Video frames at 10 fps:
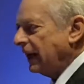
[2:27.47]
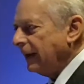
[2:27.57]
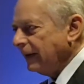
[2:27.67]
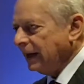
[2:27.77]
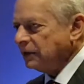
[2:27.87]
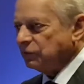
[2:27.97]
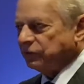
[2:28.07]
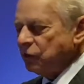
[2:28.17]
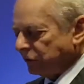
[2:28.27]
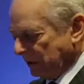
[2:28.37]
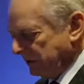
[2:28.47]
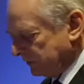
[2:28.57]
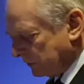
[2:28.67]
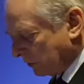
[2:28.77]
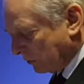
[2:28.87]
and it was not
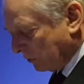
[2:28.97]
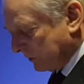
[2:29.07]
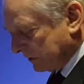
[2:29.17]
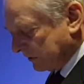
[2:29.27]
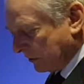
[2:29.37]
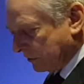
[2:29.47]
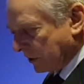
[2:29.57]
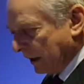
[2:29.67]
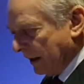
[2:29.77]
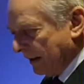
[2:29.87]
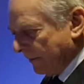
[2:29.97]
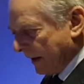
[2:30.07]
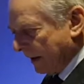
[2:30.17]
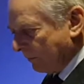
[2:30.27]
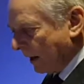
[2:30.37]
easy to do this surgery.
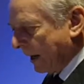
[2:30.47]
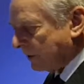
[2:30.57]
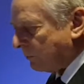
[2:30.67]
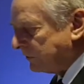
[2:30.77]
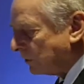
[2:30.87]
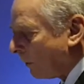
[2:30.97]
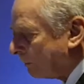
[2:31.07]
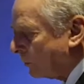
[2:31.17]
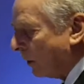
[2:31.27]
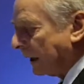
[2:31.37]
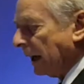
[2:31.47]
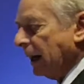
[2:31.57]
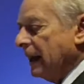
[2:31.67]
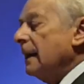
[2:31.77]
I am glad we stopped doing it.